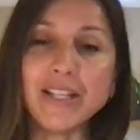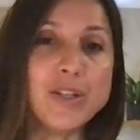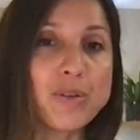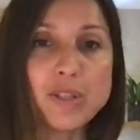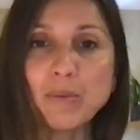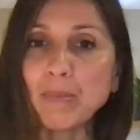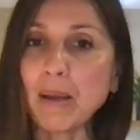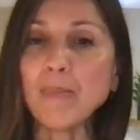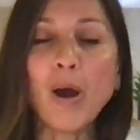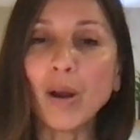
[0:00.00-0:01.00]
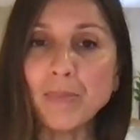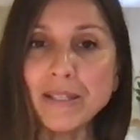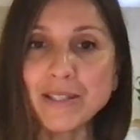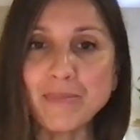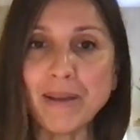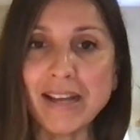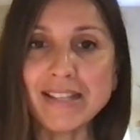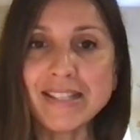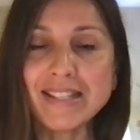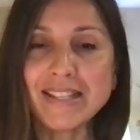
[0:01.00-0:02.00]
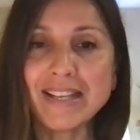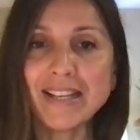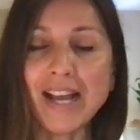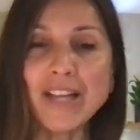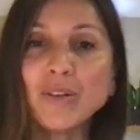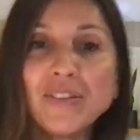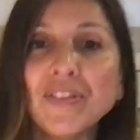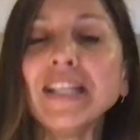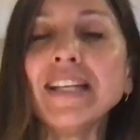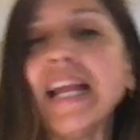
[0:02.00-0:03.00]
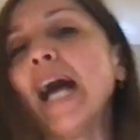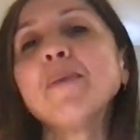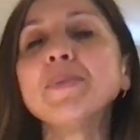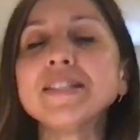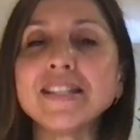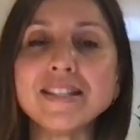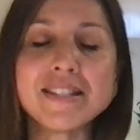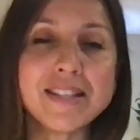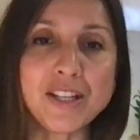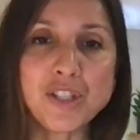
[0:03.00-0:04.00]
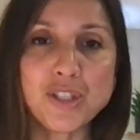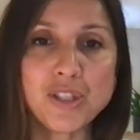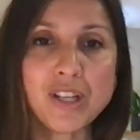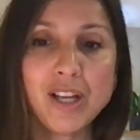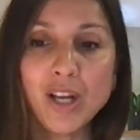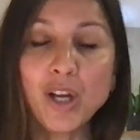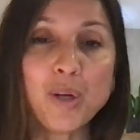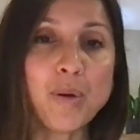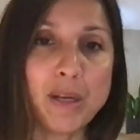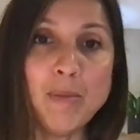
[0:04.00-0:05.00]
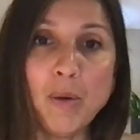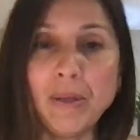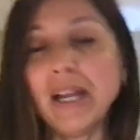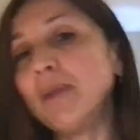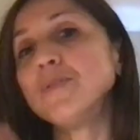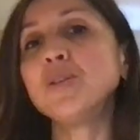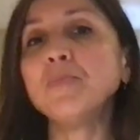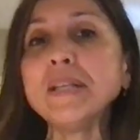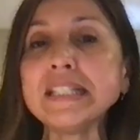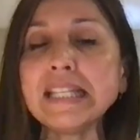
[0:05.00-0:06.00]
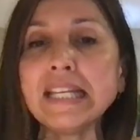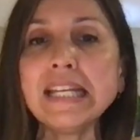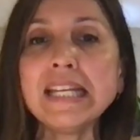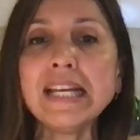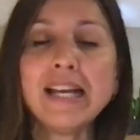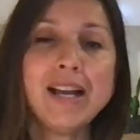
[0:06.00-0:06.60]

notice when my apartment's a mess, it happens in such a quick moment. I'm too busy.